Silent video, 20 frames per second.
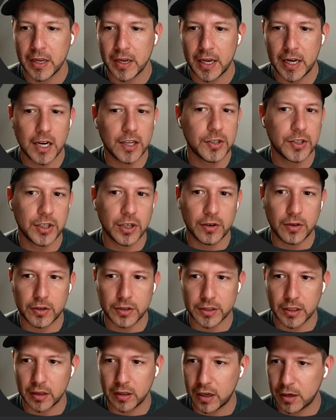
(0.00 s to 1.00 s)
And I'm sure
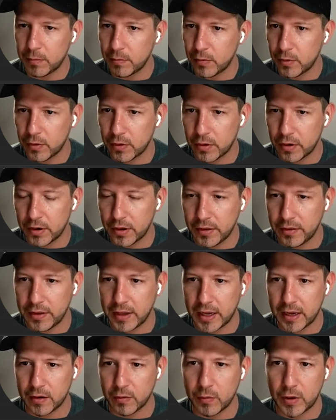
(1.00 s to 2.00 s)
there's a lot more
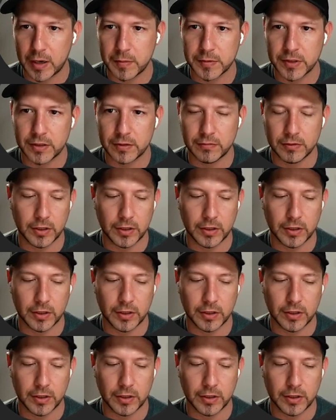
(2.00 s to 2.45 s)
than what I'm